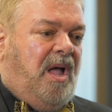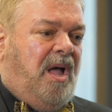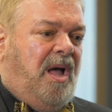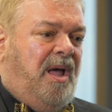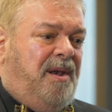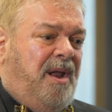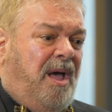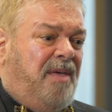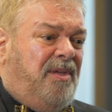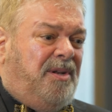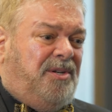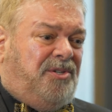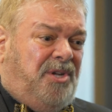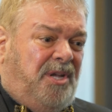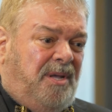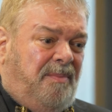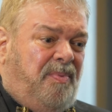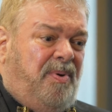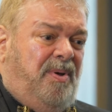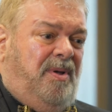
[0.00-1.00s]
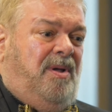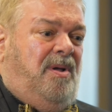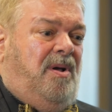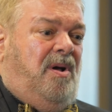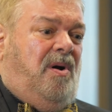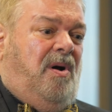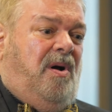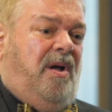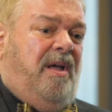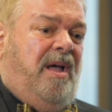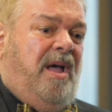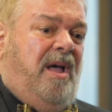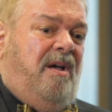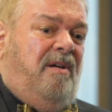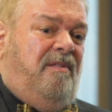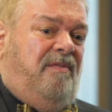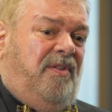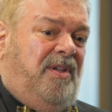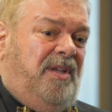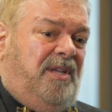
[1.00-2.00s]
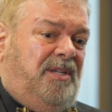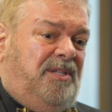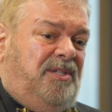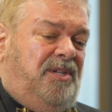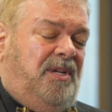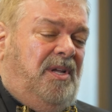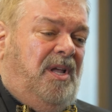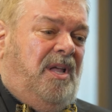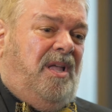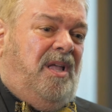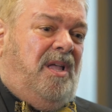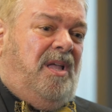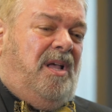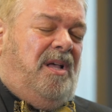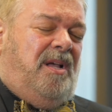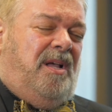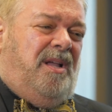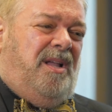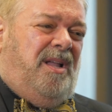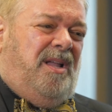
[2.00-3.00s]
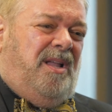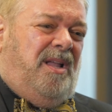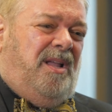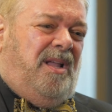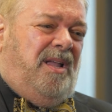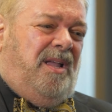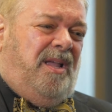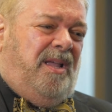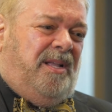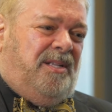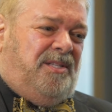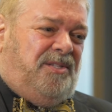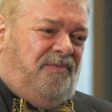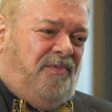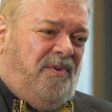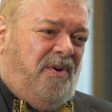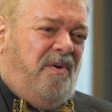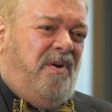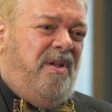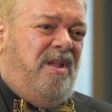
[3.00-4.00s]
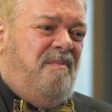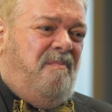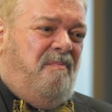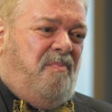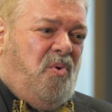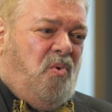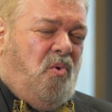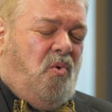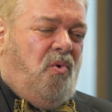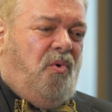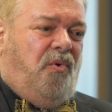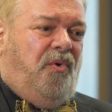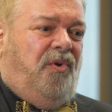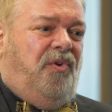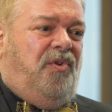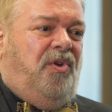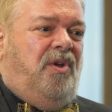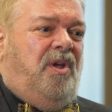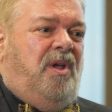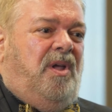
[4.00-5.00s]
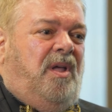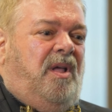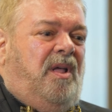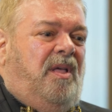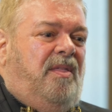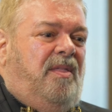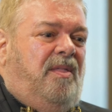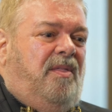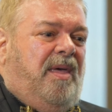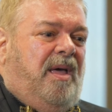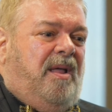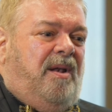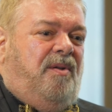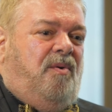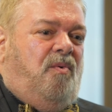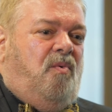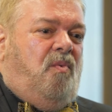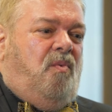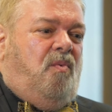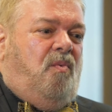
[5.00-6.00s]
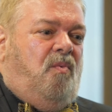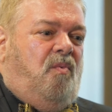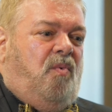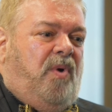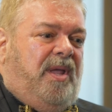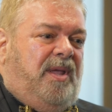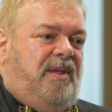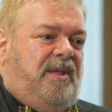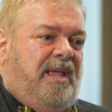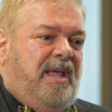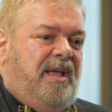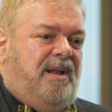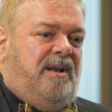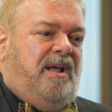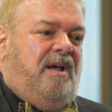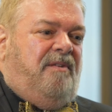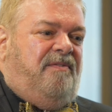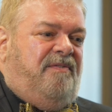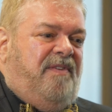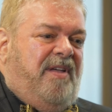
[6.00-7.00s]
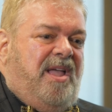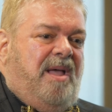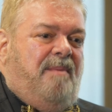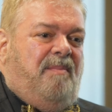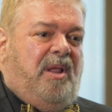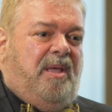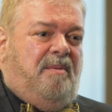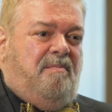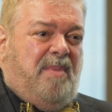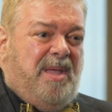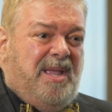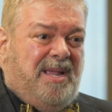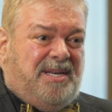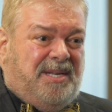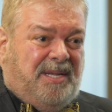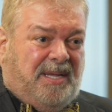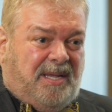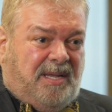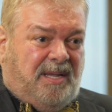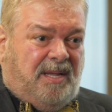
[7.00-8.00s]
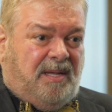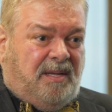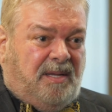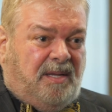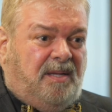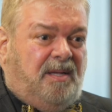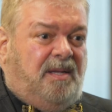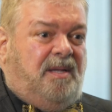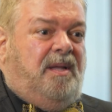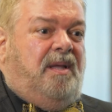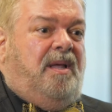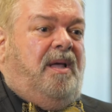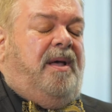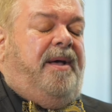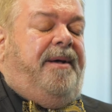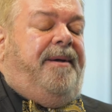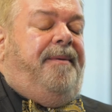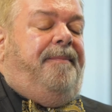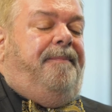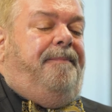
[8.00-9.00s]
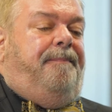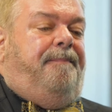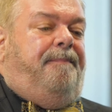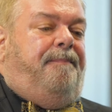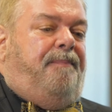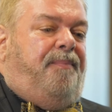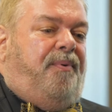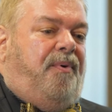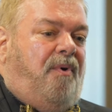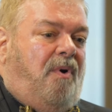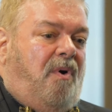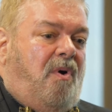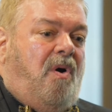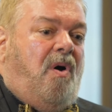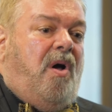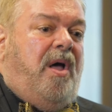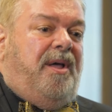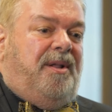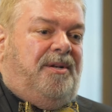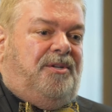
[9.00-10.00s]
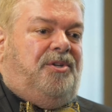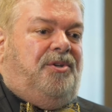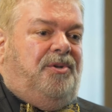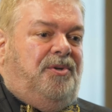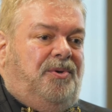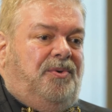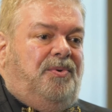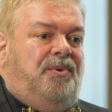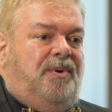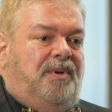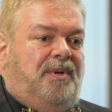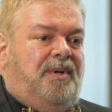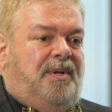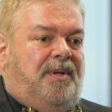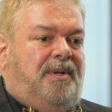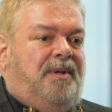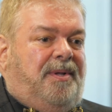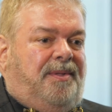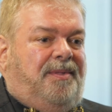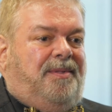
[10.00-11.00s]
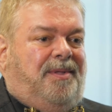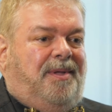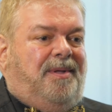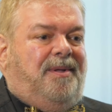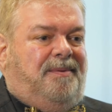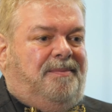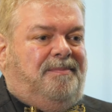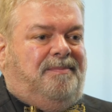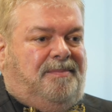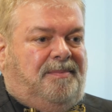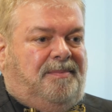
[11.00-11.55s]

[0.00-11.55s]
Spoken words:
Another tip I have is it's very important that we get a family meeting prior to the